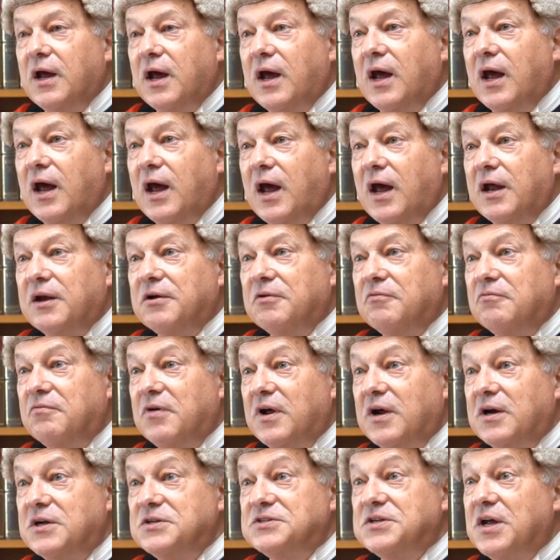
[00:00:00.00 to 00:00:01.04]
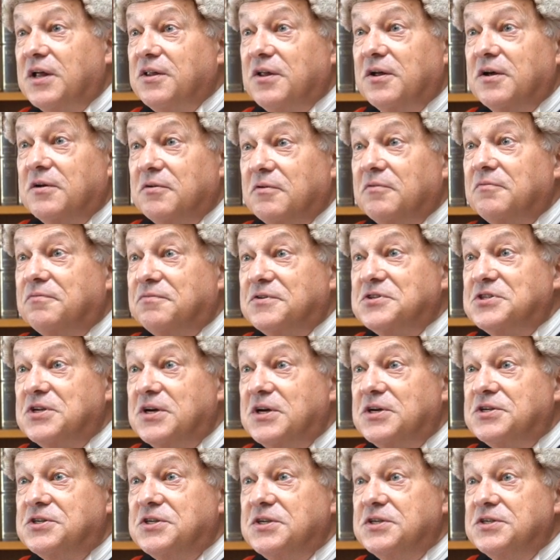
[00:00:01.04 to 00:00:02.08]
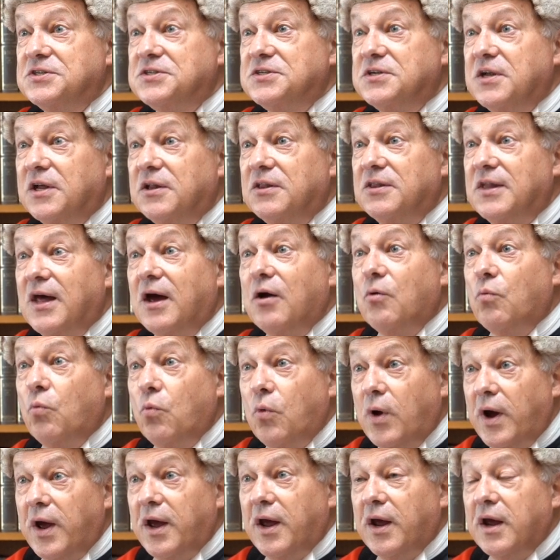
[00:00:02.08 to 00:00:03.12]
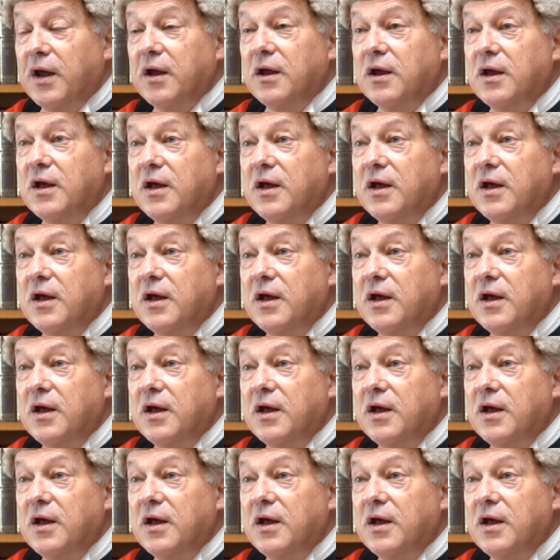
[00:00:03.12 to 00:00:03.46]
and various other facilities in that way.